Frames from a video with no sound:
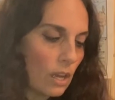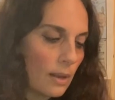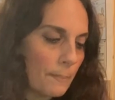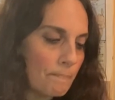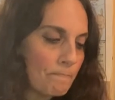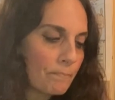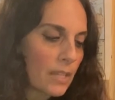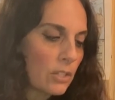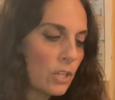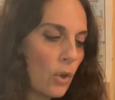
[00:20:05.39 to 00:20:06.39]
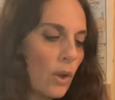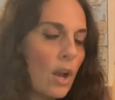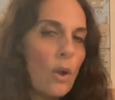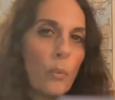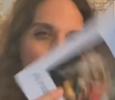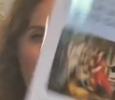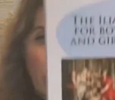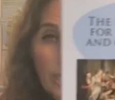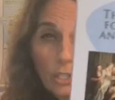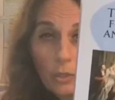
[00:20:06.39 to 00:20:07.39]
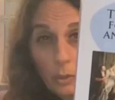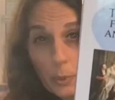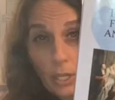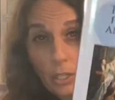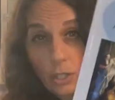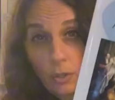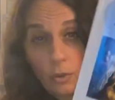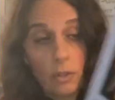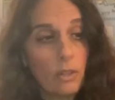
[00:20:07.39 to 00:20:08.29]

Um, so what we're gonna do is we're gonna do